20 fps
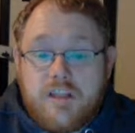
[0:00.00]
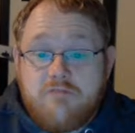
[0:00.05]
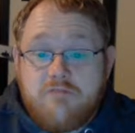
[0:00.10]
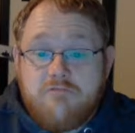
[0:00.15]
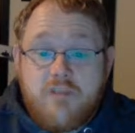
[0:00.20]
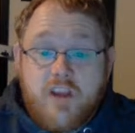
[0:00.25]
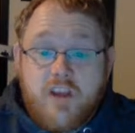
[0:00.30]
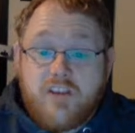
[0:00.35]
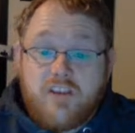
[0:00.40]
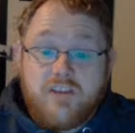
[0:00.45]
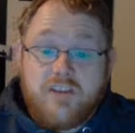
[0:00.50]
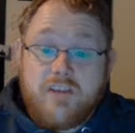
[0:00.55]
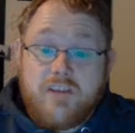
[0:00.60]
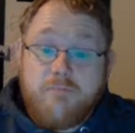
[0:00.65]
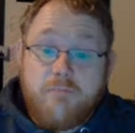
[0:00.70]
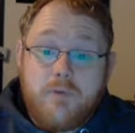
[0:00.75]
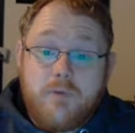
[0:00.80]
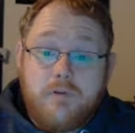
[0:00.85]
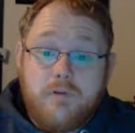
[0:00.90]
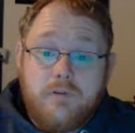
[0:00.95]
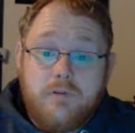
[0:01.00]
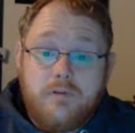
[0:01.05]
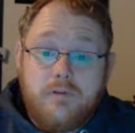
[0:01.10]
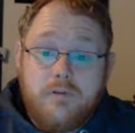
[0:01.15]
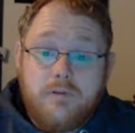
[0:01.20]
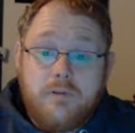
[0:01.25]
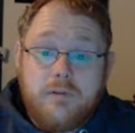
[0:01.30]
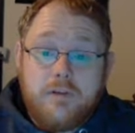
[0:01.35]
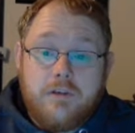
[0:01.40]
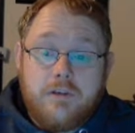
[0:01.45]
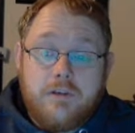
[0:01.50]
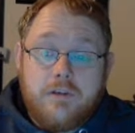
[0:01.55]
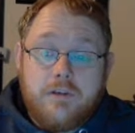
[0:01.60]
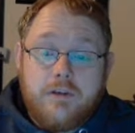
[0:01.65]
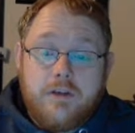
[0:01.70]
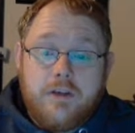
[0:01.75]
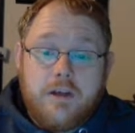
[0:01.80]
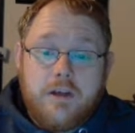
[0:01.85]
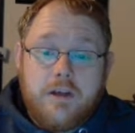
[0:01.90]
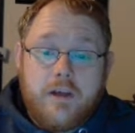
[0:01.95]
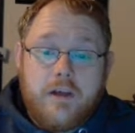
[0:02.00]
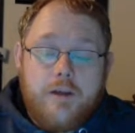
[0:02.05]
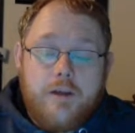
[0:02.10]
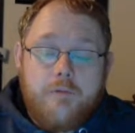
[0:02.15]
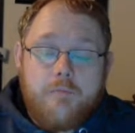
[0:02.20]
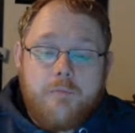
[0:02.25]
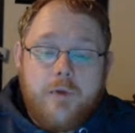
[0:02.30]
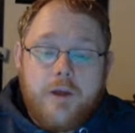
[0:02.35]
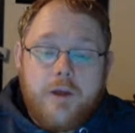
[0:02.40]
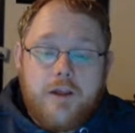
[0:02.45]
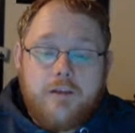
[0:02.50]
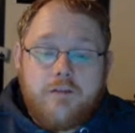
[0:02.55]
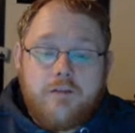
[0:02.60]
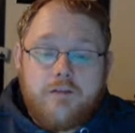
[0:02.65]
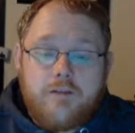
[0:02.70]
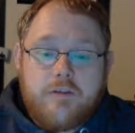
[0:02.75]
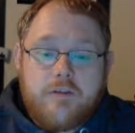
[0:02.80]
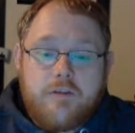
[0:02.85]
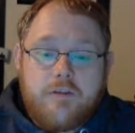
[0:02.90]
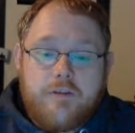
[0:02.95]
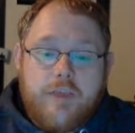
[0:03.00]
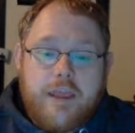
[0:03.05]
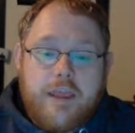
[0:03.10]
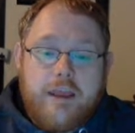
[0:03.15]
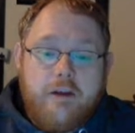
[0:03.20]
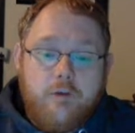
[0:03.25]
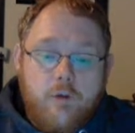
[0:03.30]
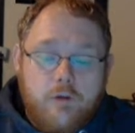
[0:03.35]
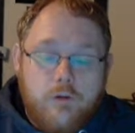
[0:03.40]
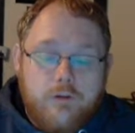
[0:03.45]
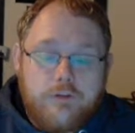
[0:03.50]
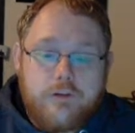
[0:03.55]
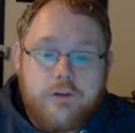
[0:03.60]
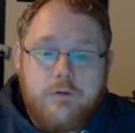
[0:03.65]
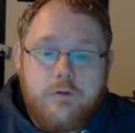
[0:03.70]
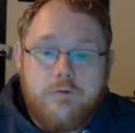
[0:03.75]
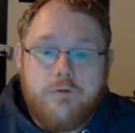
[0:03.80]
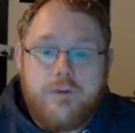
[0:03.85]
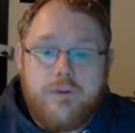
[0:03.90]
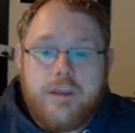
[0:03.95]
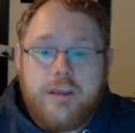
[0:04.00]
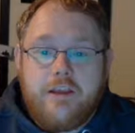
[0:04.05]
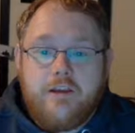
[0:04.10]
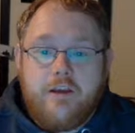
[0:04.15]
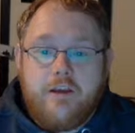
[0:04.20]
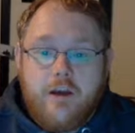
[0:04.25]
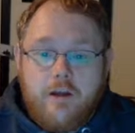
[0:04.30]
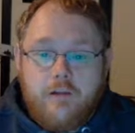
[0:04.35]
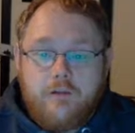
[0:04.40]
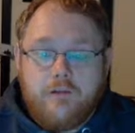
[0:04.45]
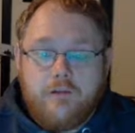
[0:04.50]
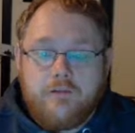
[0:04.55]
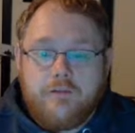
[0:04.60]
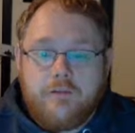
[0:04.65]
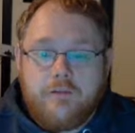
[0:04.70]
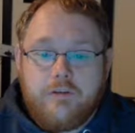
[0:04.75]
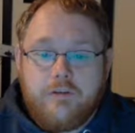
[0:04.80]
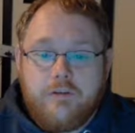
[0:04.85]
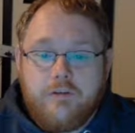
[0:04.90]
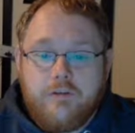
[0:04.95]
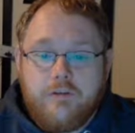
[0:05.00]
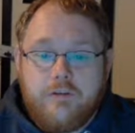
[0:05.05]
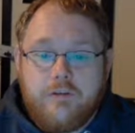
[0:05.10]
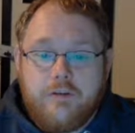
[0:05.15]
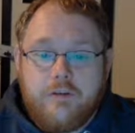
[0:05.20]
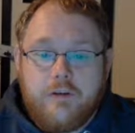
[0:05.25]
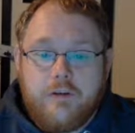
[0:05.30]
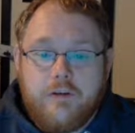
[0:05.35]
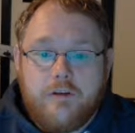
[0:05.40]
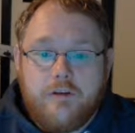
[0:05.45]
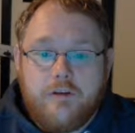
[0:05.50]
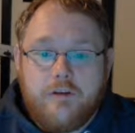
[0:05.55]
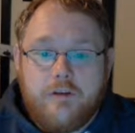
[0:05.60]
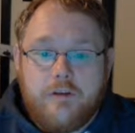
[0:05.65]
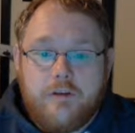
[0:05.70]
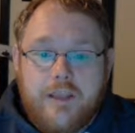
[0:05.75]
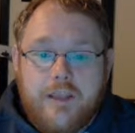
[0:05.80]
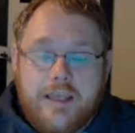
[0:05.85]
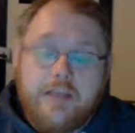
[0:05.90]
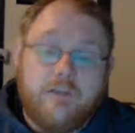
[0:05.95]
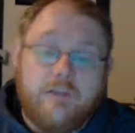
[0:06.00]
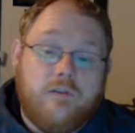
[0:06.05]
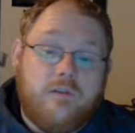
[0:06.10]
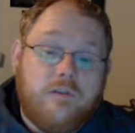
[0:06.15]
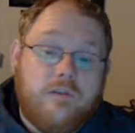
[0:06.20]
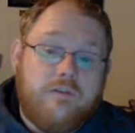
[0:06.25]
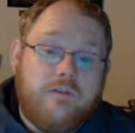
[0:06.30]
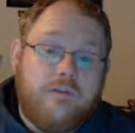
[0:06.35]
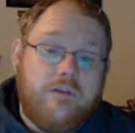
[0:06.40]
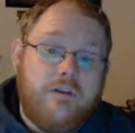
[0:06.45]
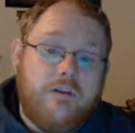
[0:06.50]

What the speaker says: Nice and simple. But they are also the cult guild